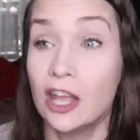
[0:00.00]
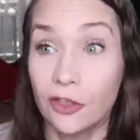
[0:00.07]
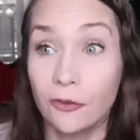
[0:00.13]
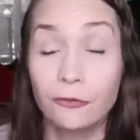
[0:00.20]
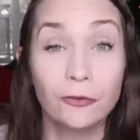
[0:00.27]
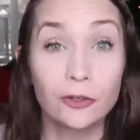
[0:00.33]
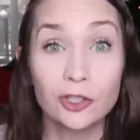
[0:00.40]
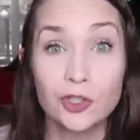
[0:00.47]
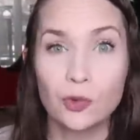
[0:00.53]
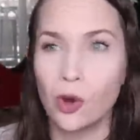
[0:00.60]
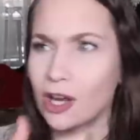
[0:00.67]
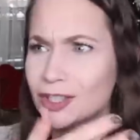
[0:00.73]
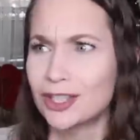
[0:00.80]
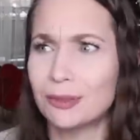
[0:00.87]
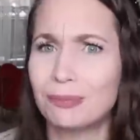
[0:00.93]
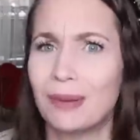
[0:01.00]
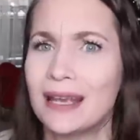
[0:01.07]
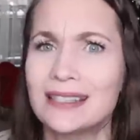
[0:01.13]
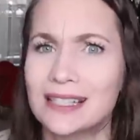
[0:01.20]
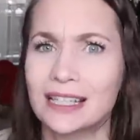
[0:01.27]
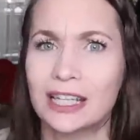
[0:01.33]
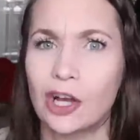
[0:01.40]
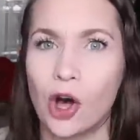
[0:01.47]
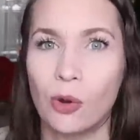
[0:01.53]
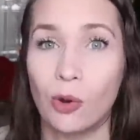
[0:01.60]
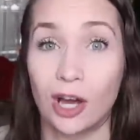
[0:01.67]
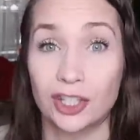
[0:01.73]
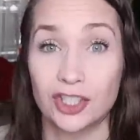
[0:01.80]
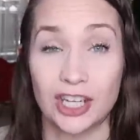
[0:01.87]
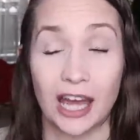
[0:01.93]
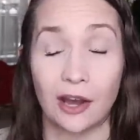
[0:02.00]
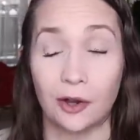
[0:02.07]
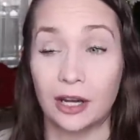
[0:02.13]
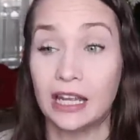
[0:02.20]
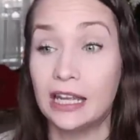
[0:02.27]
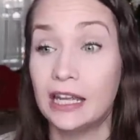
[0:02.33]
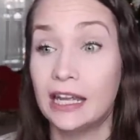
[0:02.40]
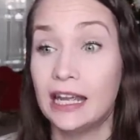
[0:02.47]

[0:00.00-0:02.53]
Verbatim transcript: The first wash, it basically all washed out.